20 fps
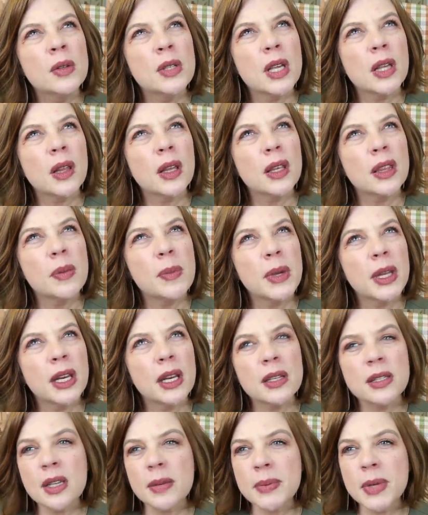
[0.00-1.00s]
Was that like the
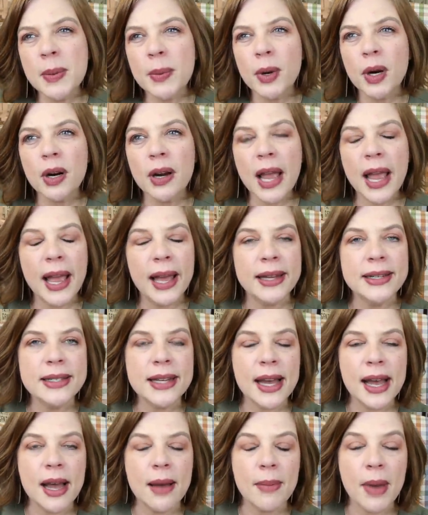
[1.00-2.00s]
beginning of September?
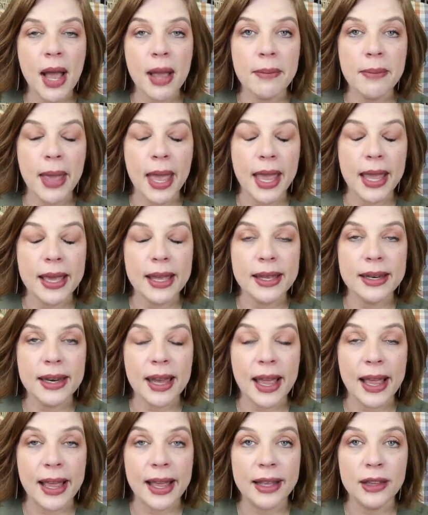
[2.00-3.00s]
And um, I
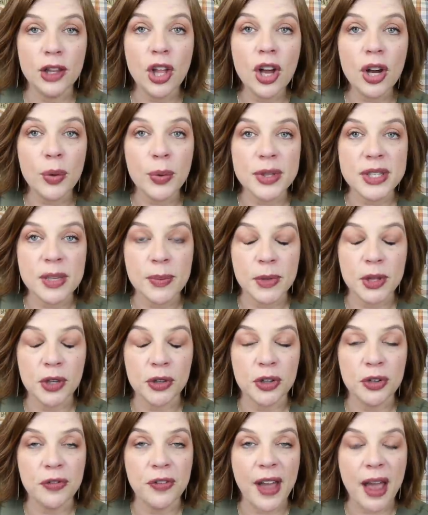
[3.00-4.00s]
made a look with some of
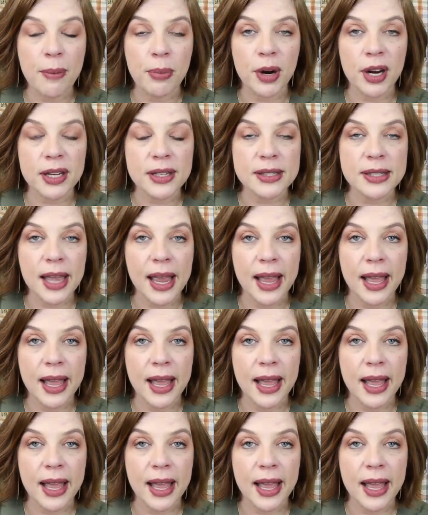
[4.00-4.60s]
their new fabrics,